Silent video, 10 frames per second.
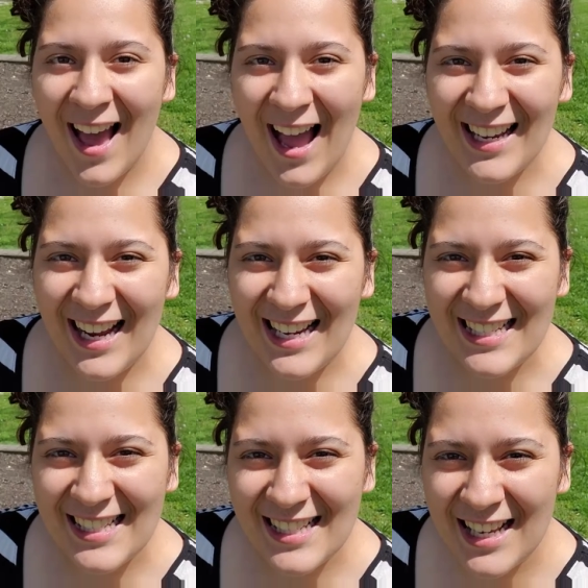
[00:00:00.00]
Hi
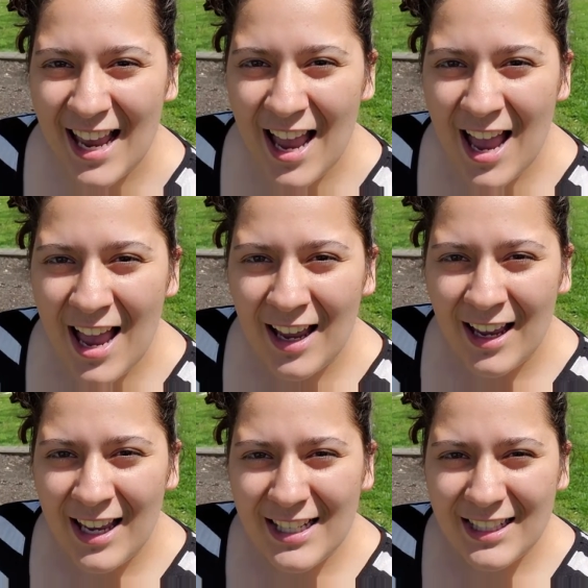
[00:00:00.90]
guys,
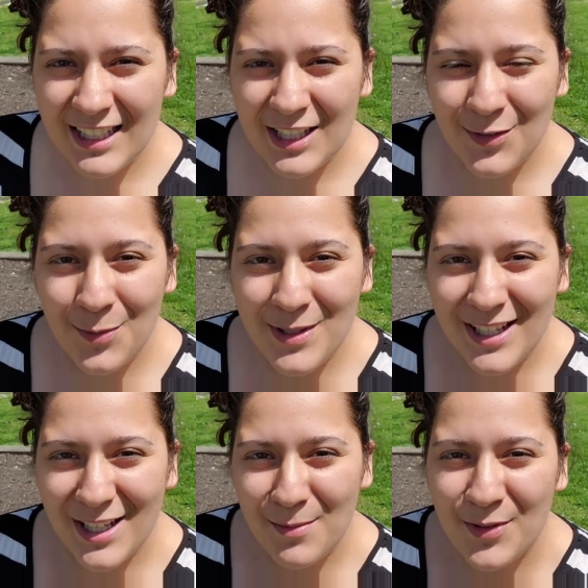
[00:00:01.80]
it's Alexis from
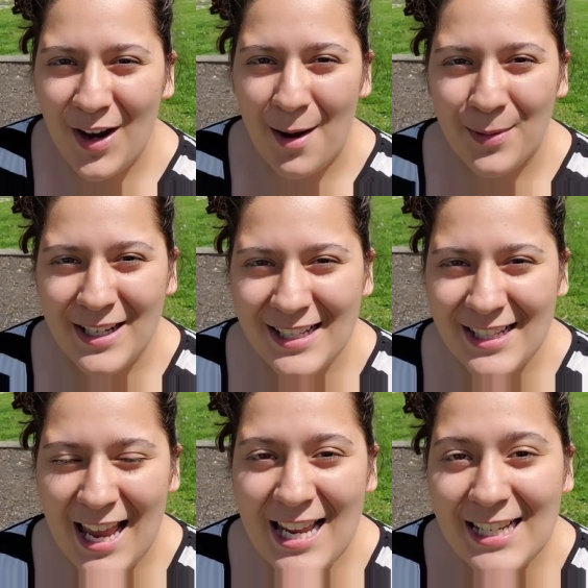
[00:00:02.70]
Synonyms for
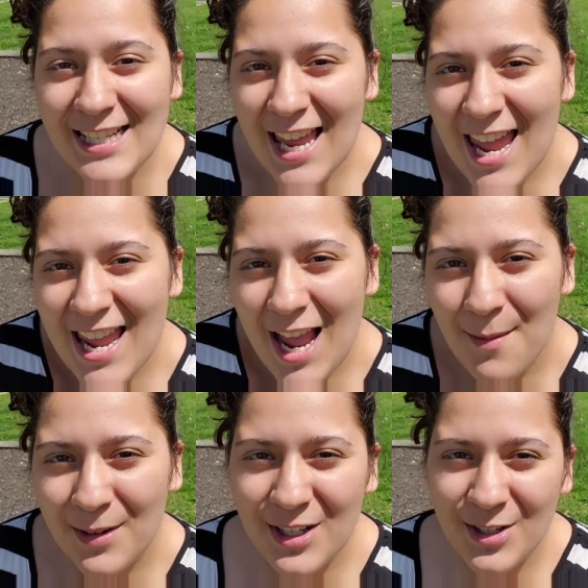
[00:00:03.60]
Happiness, and today
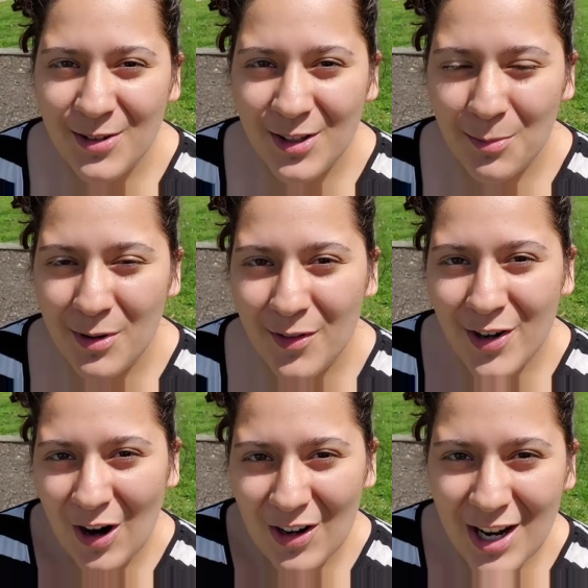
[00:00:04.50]
I'm going to do a little bit of a
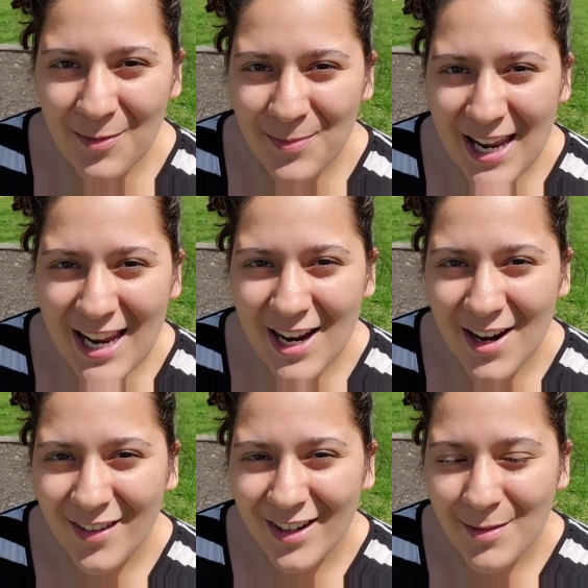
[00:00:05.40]
garden update, and
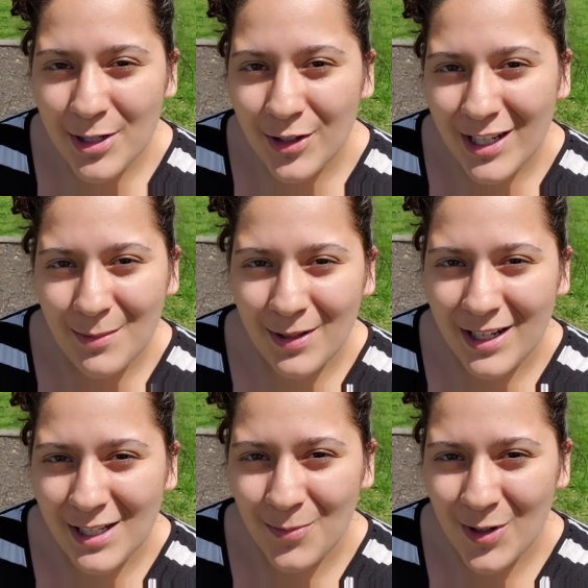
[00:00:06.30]
we're going to be
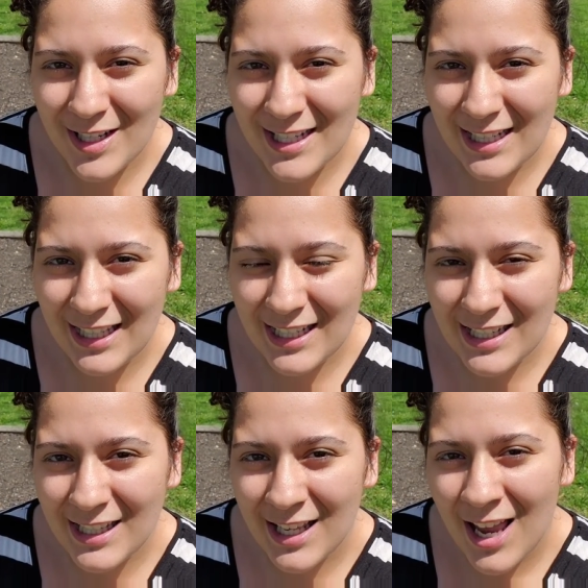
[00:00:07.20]
transplanting some more
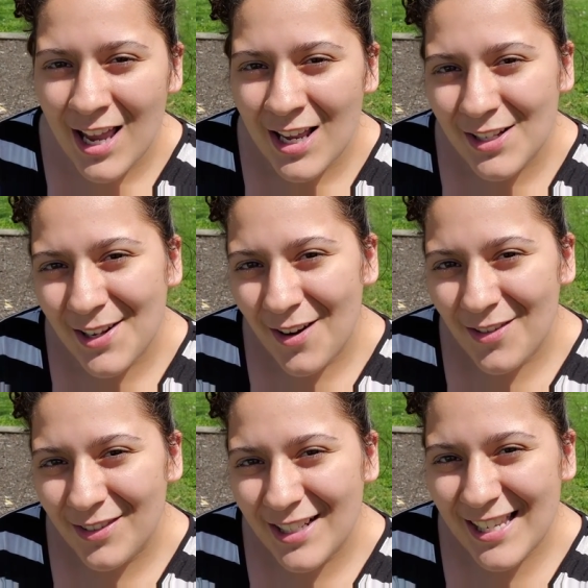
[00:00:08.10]
seedlings. So
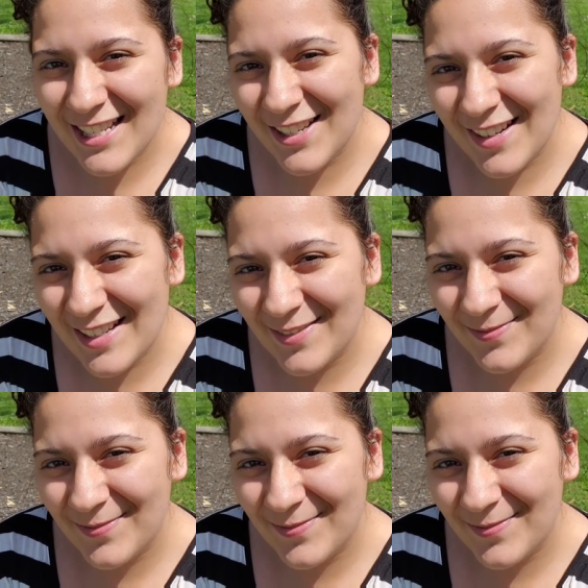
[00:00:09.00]
let's get to it.